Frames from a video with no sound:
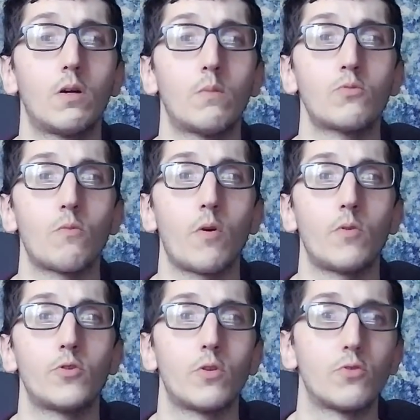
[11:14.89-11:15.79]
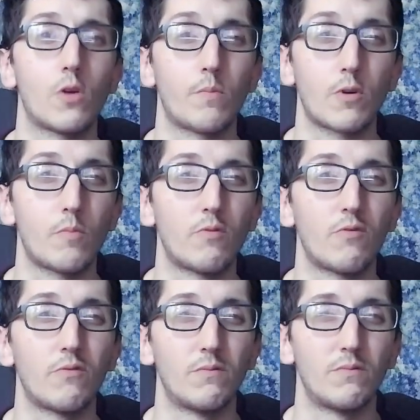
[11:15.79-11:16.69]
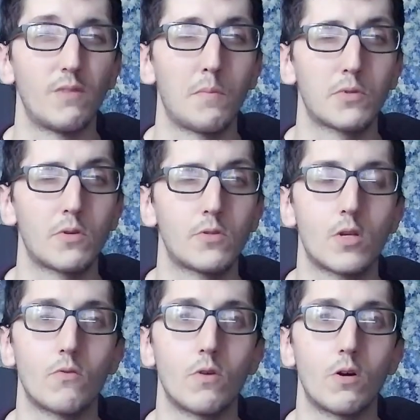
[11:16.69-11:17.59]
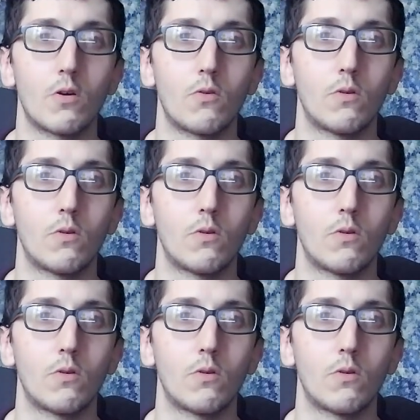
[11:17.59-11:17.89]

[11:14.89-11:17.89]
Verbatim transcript: so I'm probably just going to drop a couple episodes in a row,